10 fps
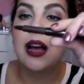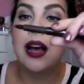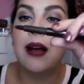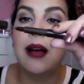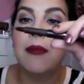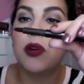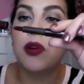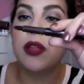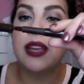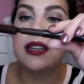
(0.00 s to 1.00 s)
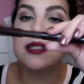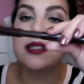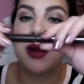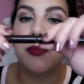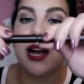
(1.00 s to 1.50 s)
The one thing is
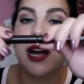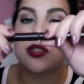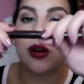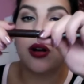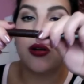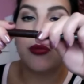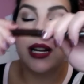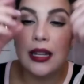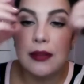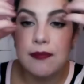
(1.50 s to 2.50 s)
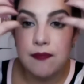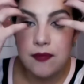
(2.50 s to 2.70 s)
my brows are already,